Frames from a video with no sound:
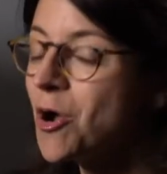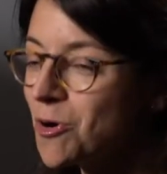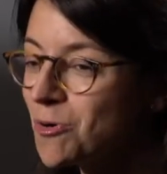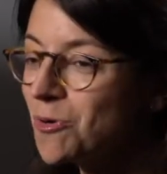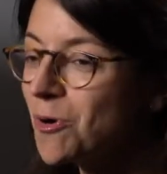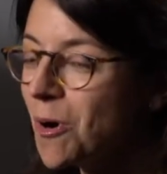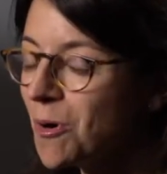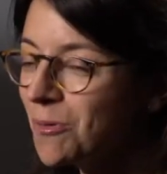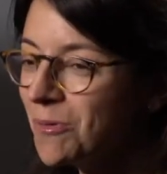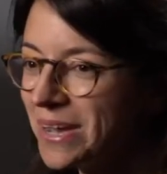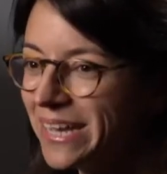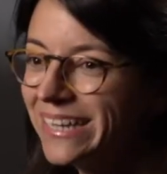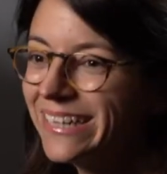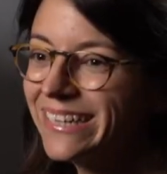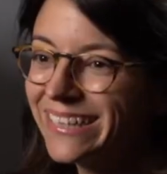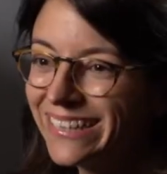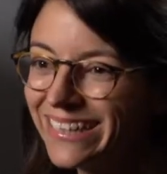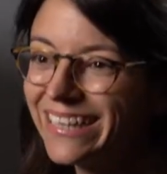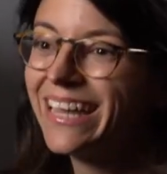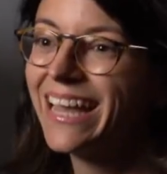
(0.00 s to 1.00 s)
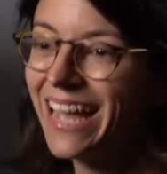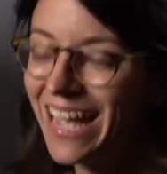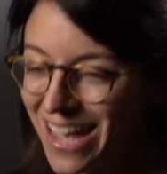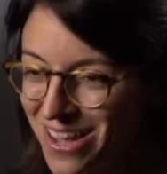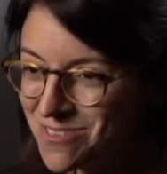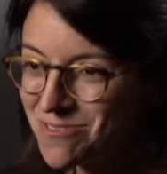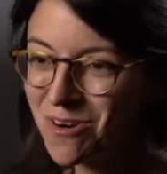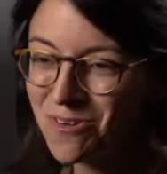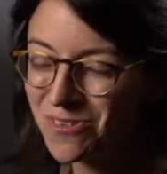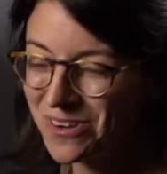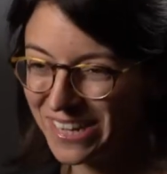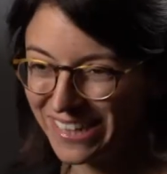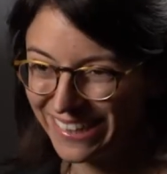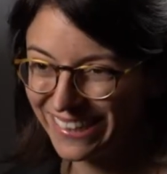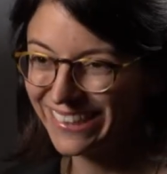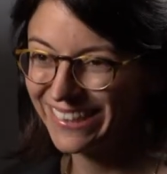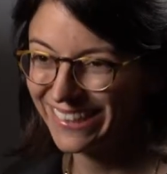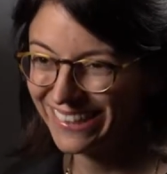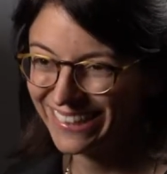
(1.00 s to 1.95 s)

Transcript: growing and growing.